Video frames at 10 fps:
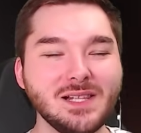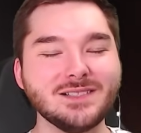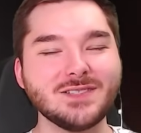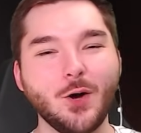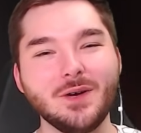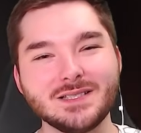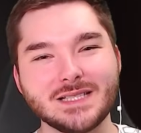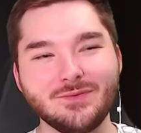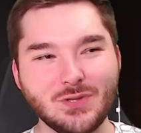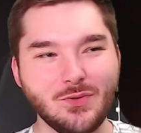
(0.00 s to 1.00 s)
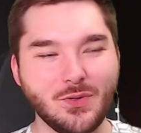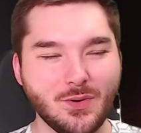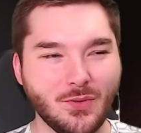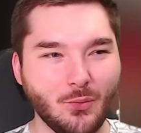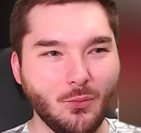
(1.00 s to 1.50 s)
Billy's always giving you the,
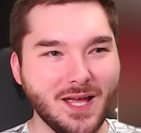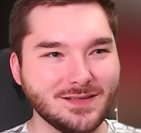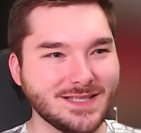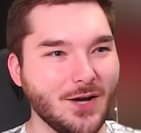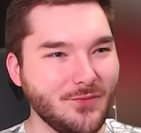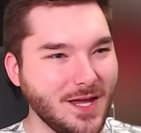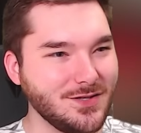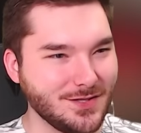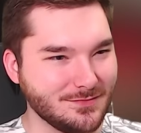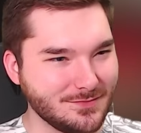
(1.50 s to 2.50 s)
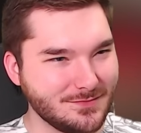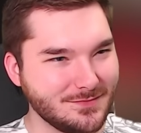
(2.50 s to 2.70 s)
the way to salvation.